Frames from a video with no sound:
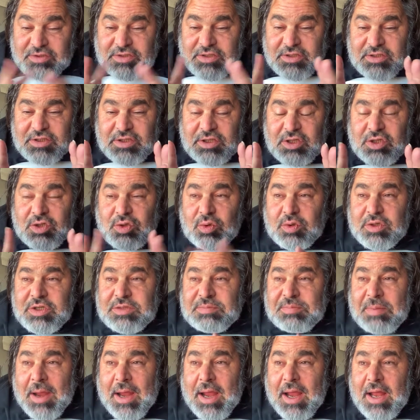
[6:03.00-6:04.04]
continued to
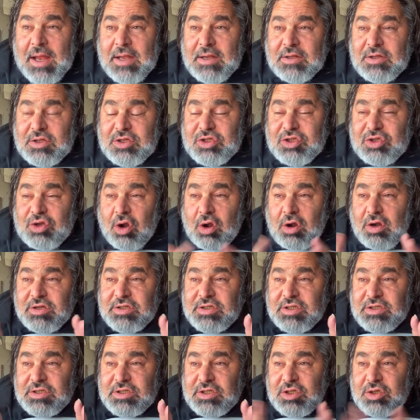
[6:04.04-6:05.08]
expand and the stars
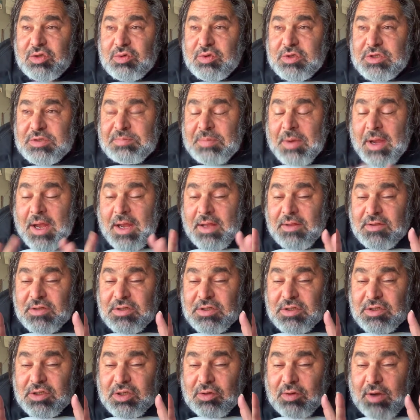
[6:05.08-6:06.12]
continued to expand,
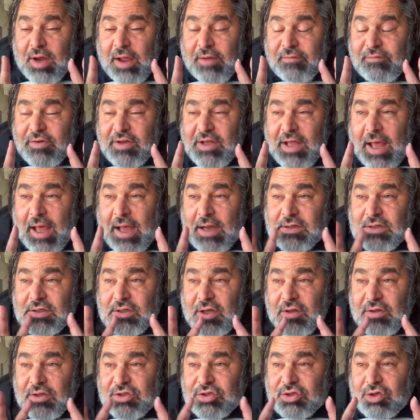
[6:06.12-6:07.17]
the gravity acted
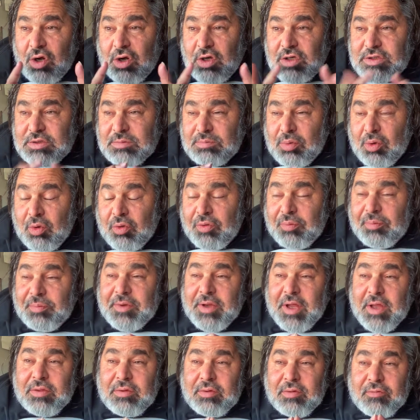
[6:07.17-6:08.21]
on the stars and pulled them
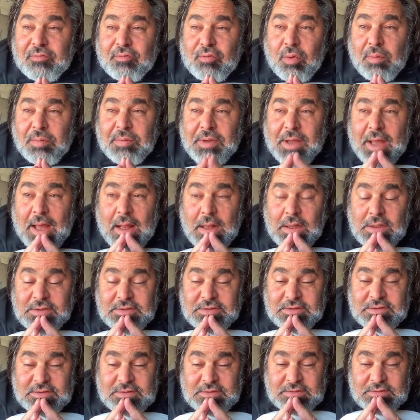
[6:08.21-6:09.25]
together and formed
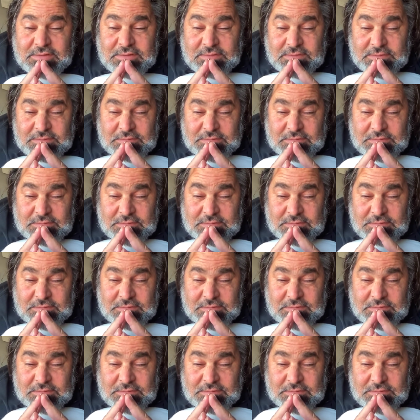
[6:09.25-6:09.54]
galaxies.